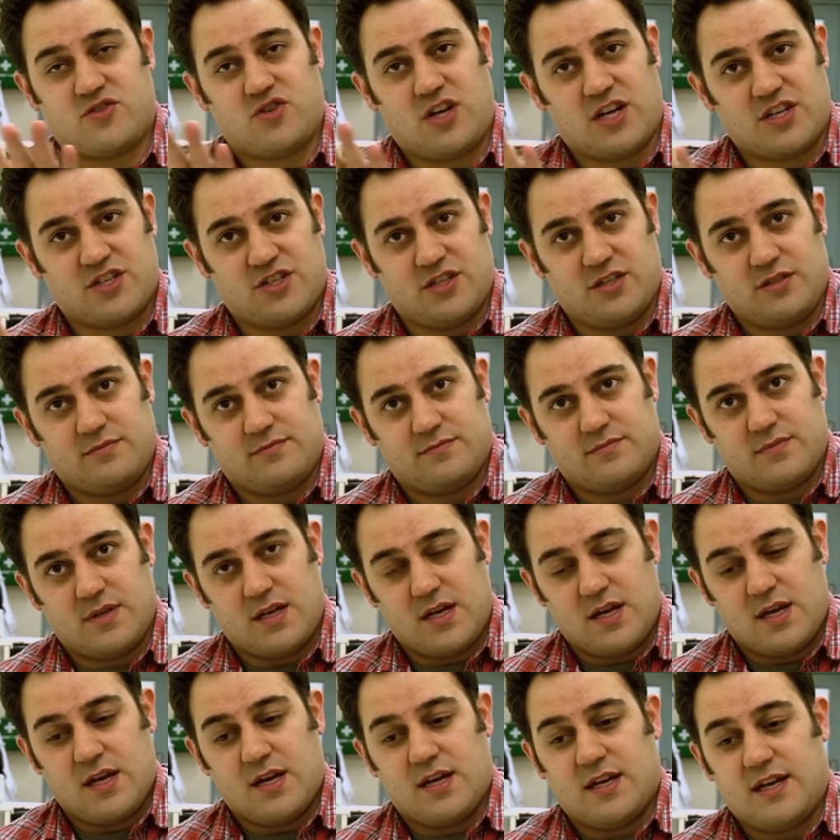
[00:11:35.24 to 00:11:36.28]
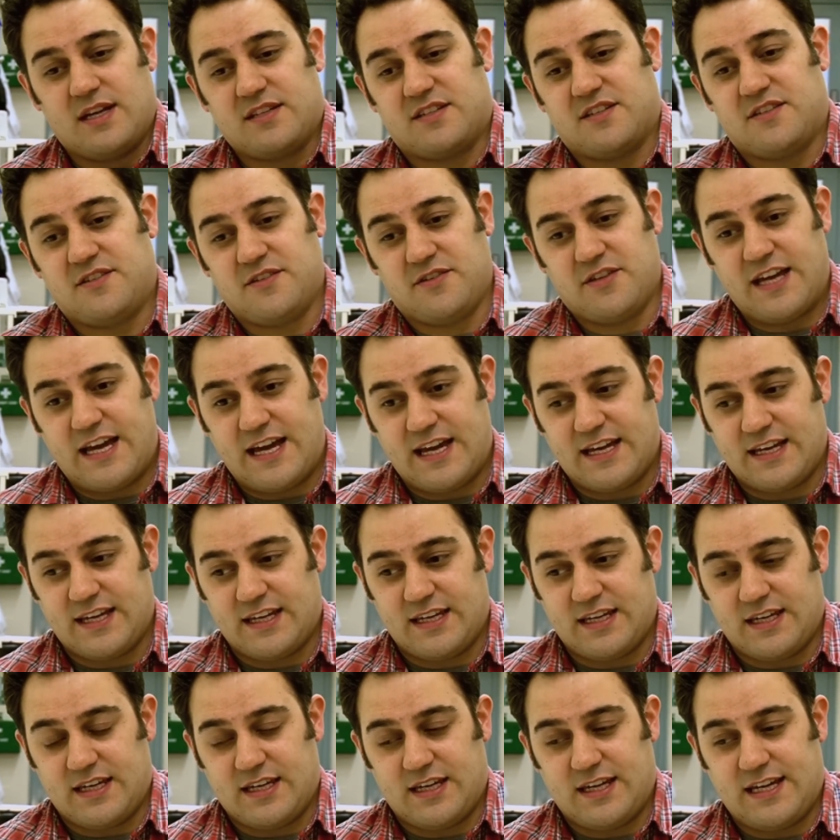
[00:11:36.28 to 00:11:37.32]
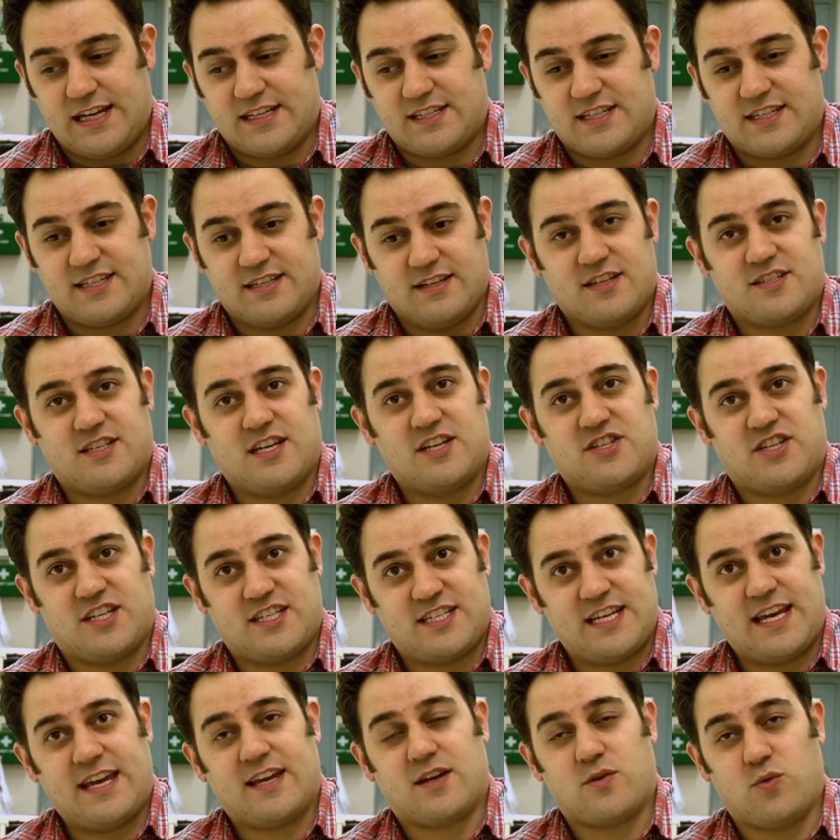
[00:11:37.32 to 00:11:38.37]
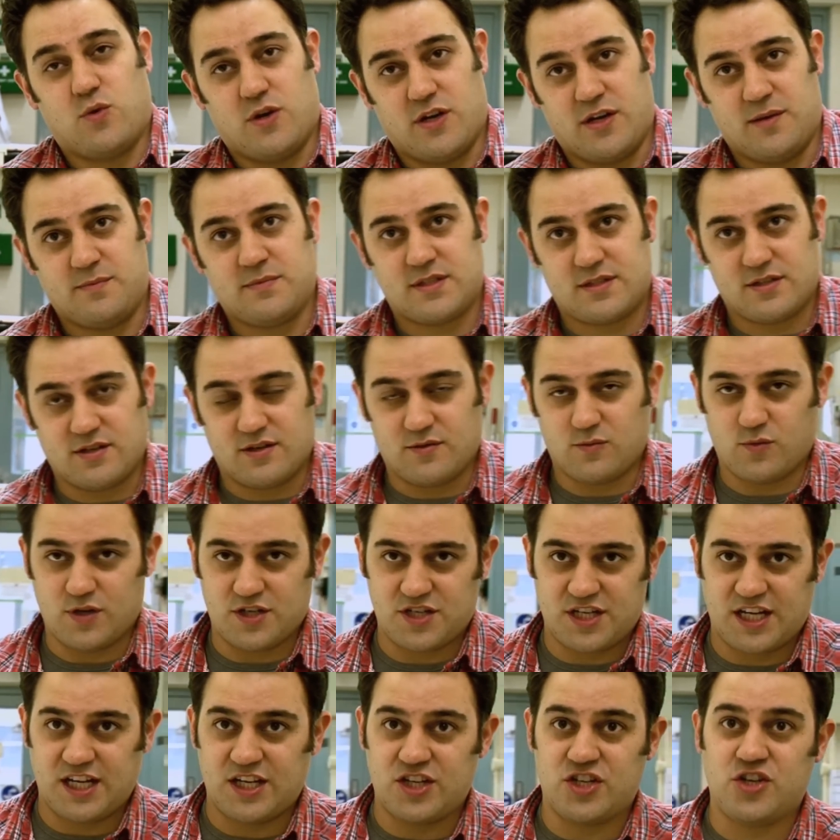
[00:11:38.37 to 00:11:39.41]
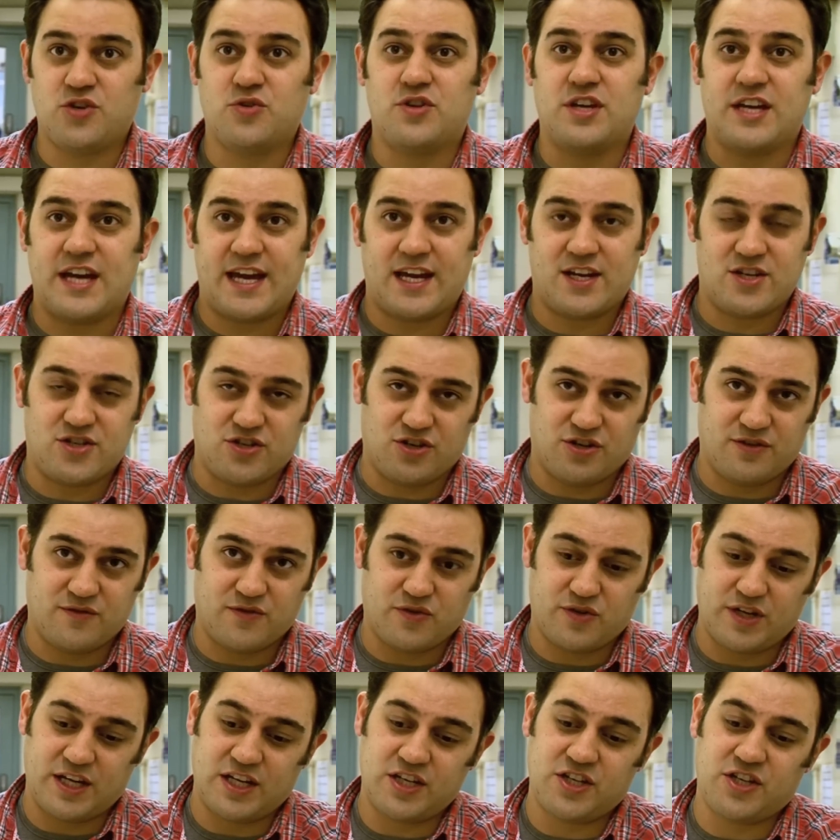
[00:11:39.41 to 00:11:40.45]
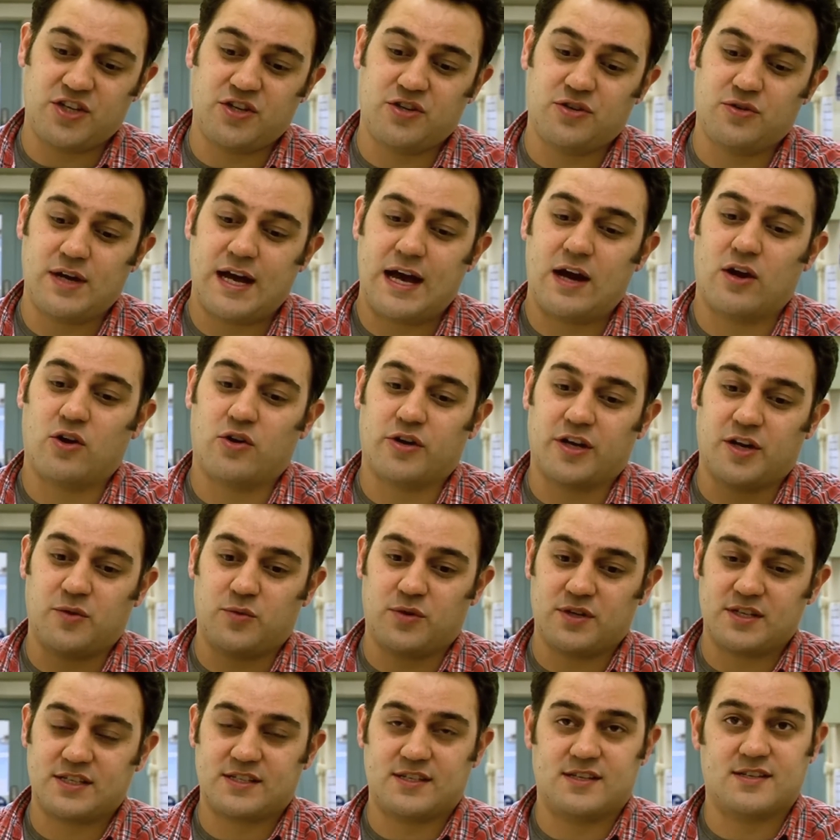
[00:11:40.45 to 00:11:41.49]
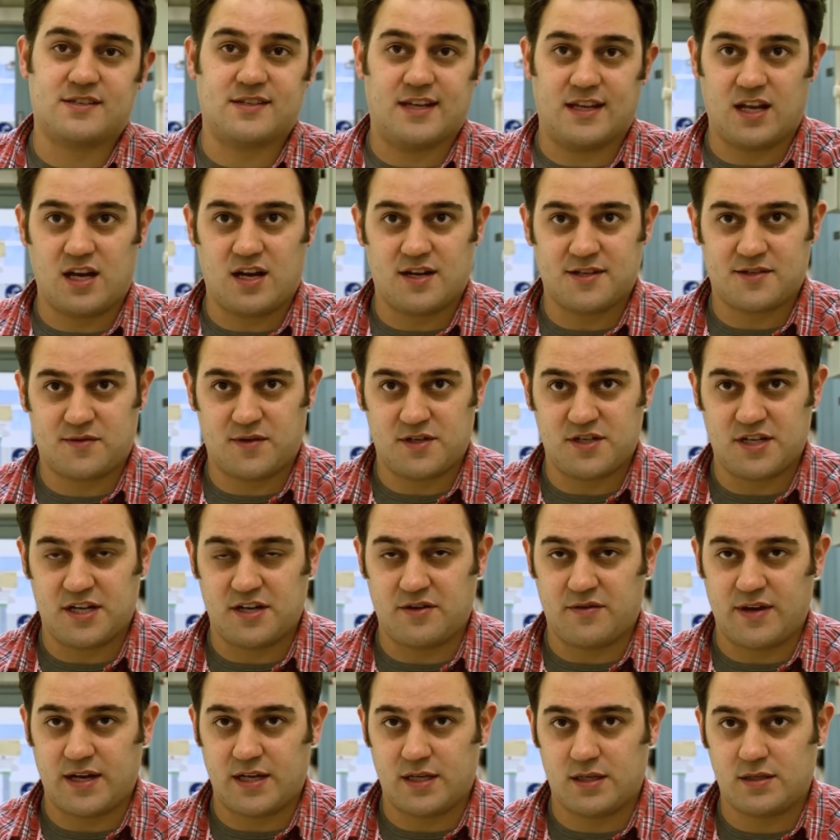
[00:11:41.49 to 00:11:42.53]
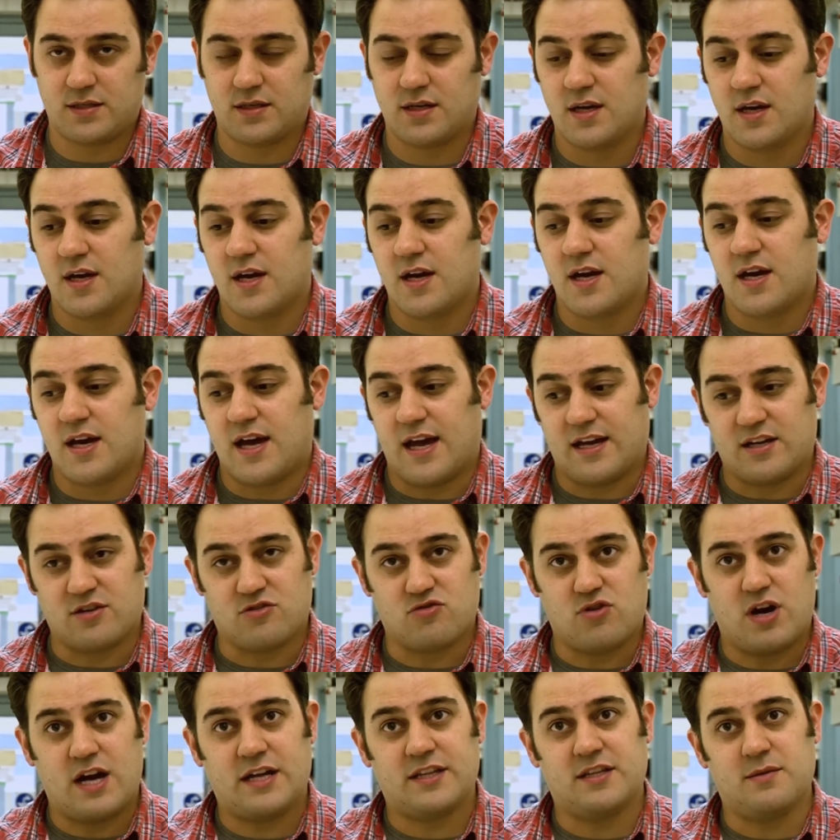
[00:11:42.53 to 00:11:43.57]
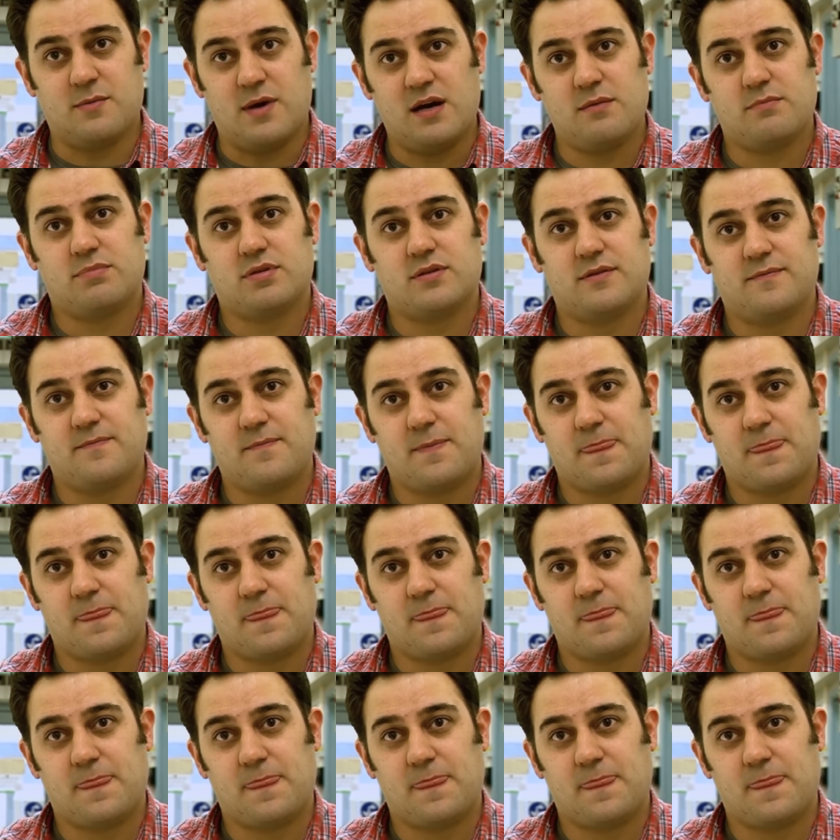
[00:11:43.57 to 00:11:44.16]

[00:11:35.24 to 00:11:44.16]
structure, and to do that he had to essentially take worms, which he knew the age of, or he knew how long it was since they last regenerated, and grind them up,